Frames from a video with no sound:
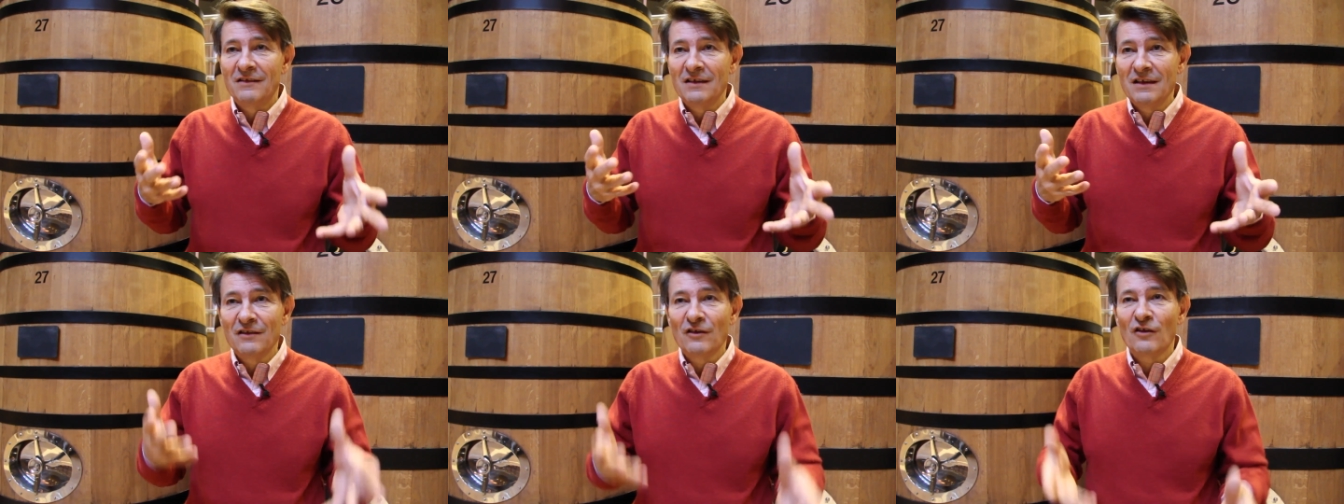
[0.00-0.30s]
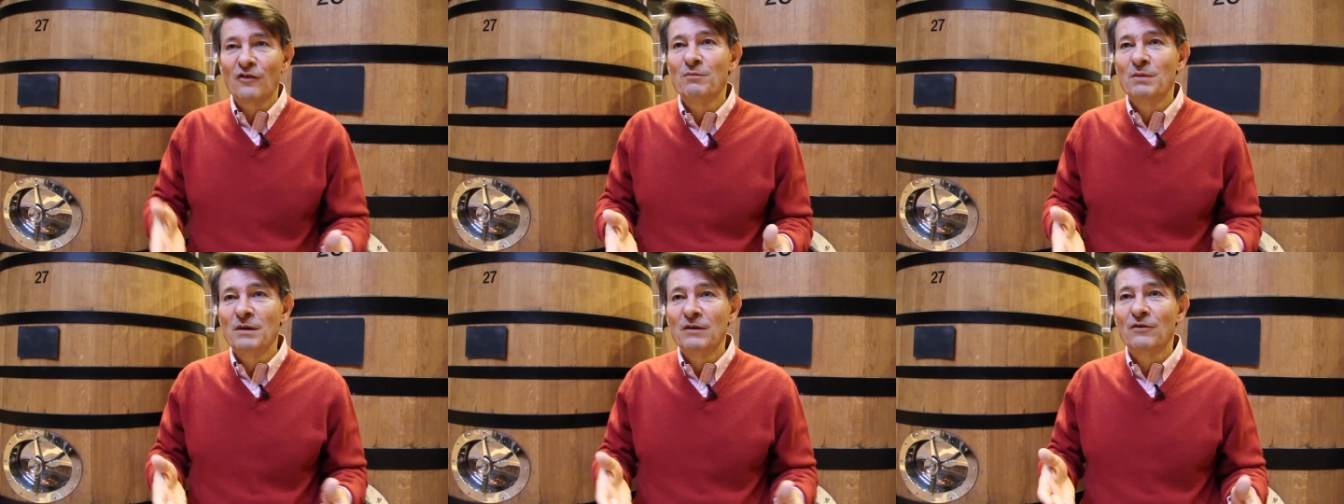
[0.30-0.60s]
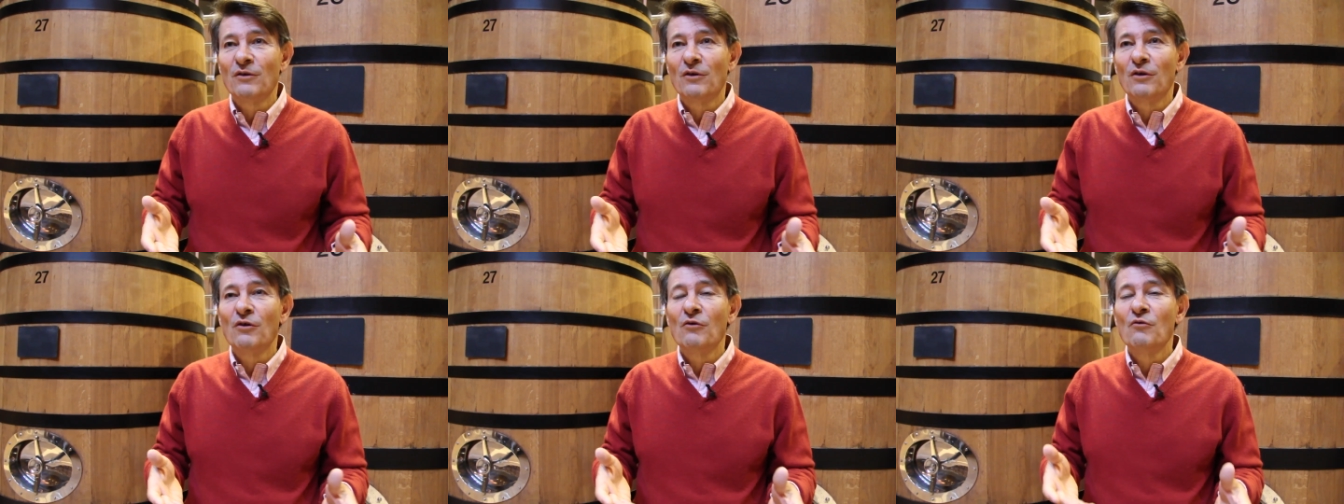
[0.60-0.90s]
this
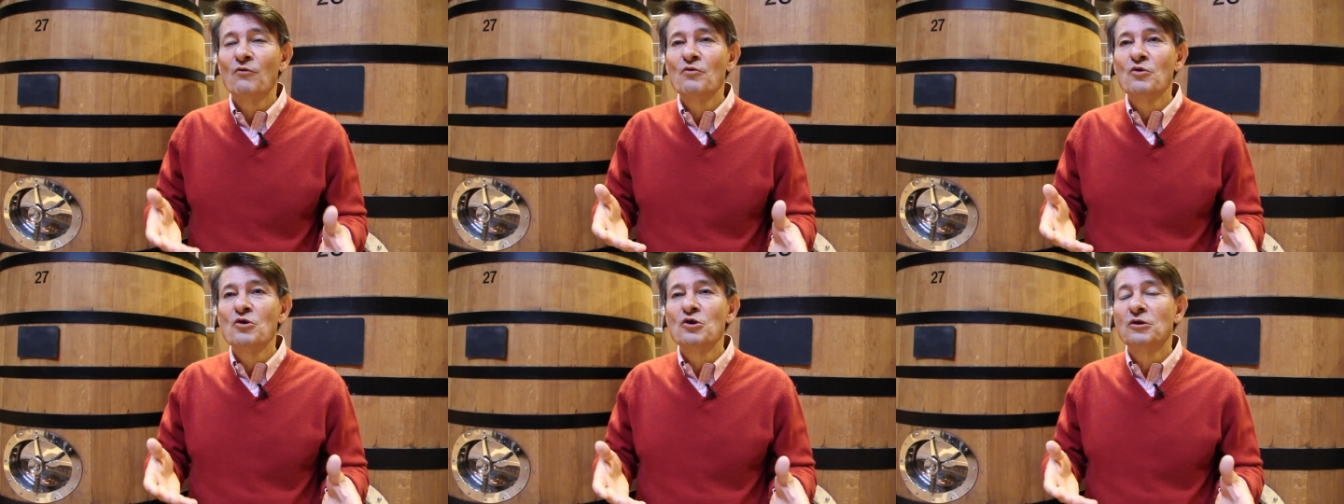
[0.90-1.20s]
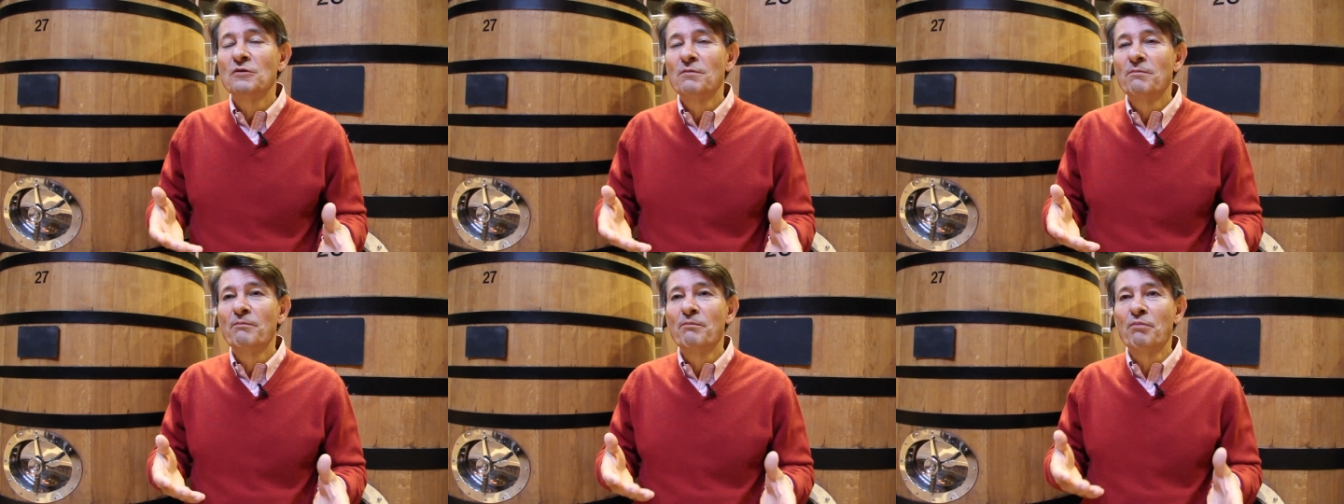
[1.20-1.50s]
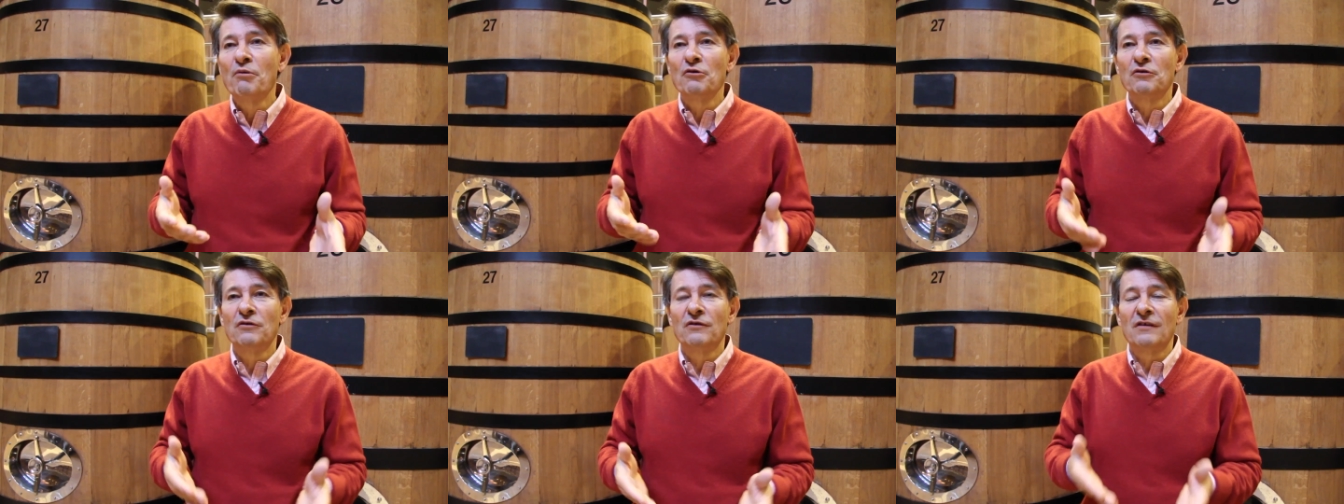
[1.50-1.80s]
hospital would
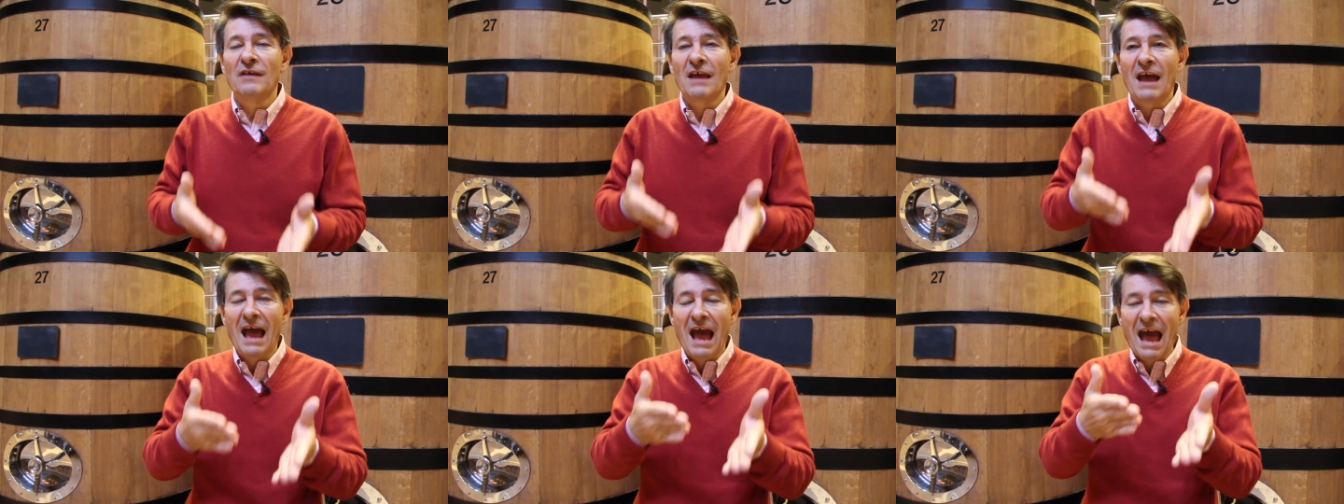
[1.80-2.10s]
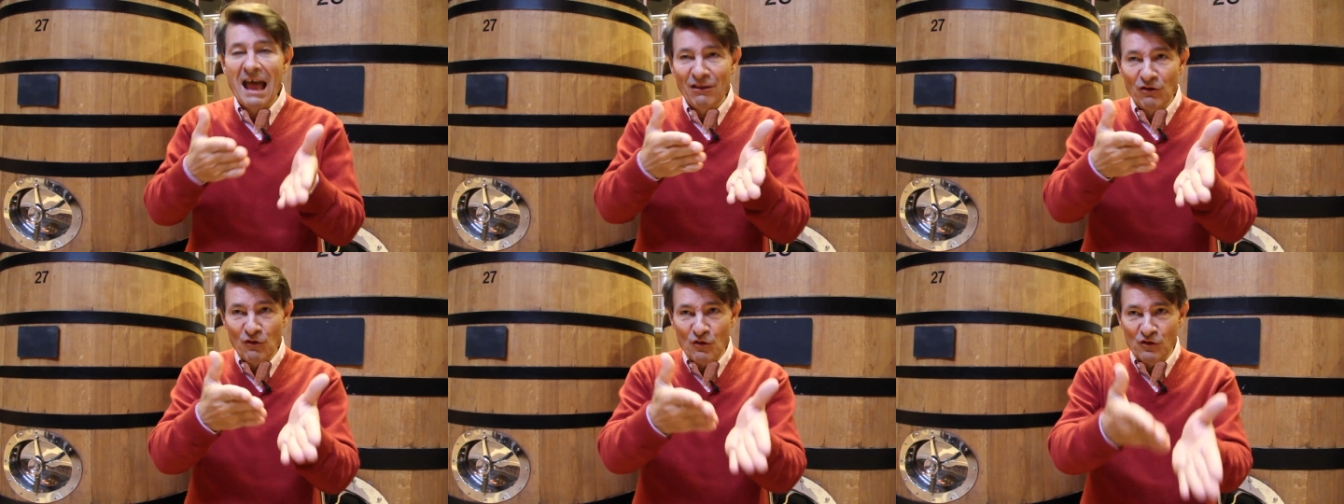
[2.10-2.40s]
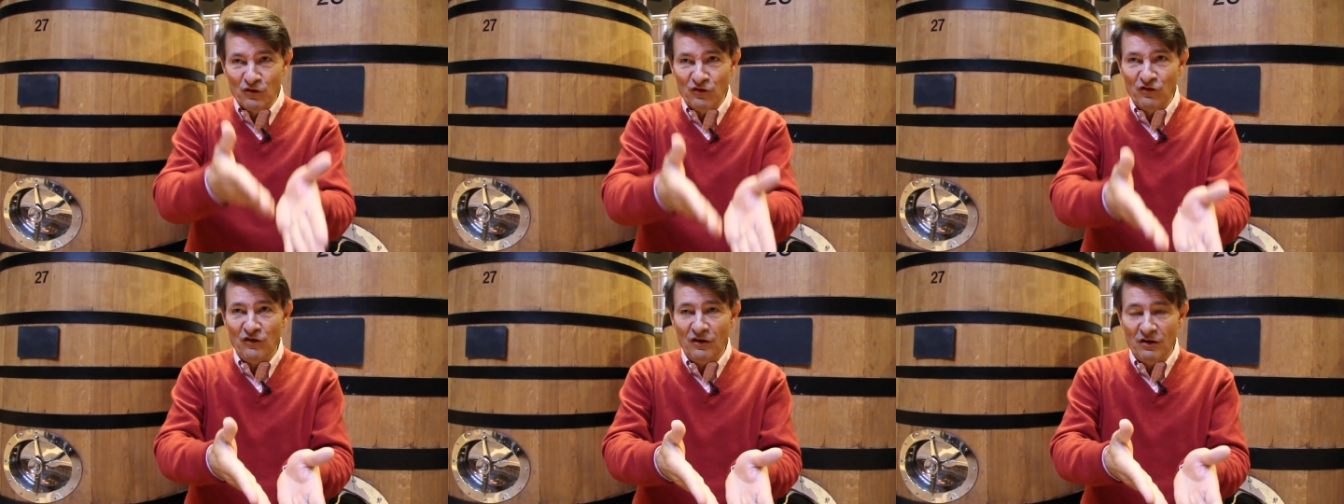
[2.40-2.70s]
put at
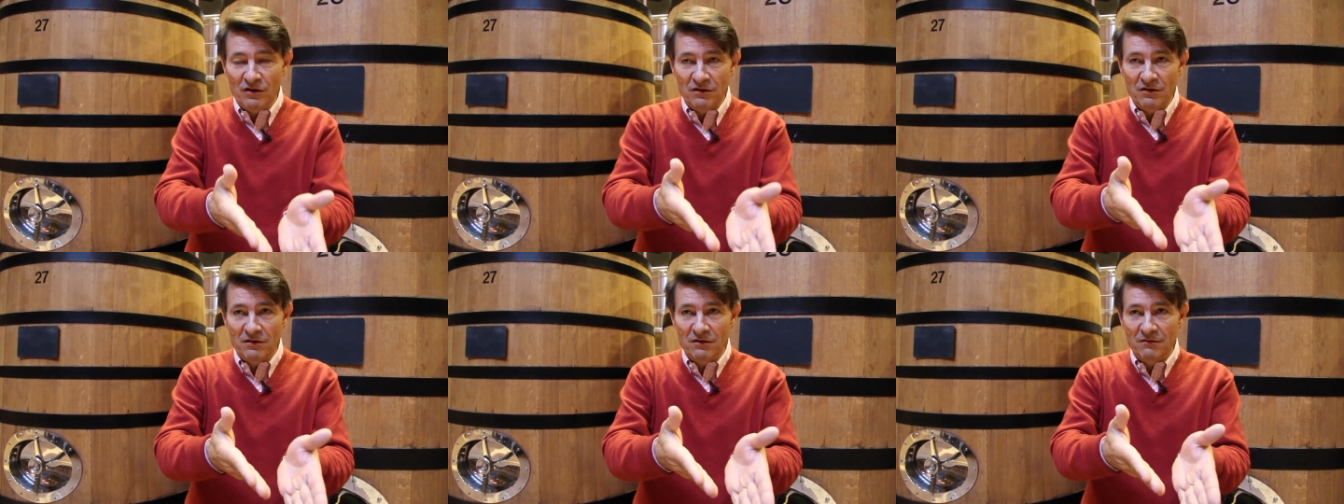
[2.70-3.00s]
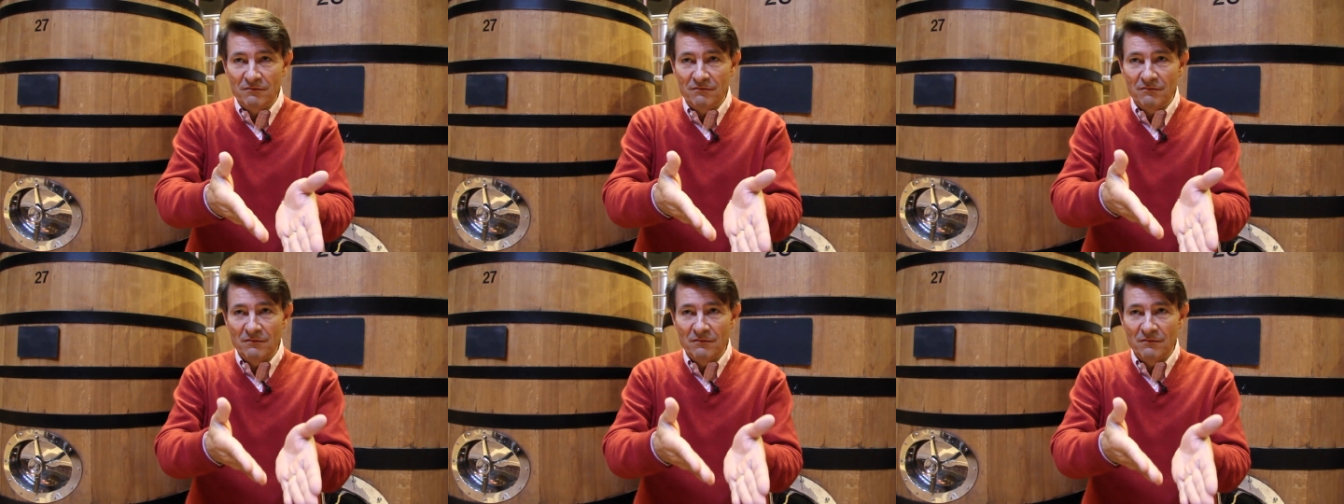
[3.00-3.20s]
auction